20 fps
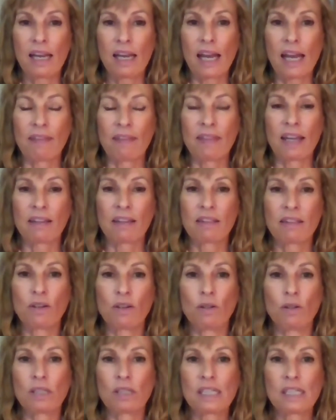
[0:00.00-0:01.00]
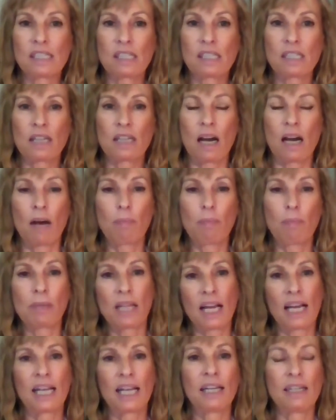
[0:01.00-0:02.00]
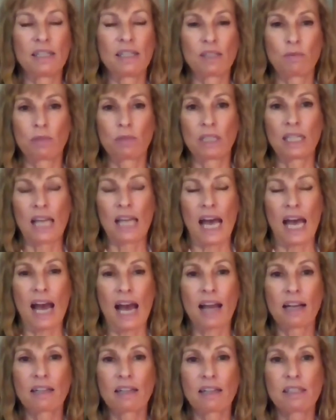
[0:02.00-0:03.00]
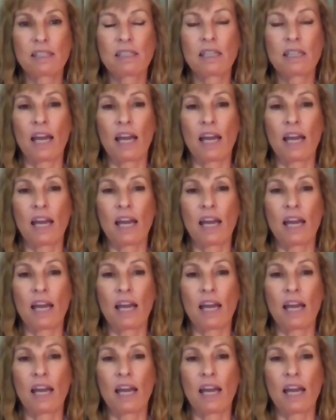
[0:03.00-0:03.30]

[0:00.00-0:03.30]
and that the horse's top line is relaxed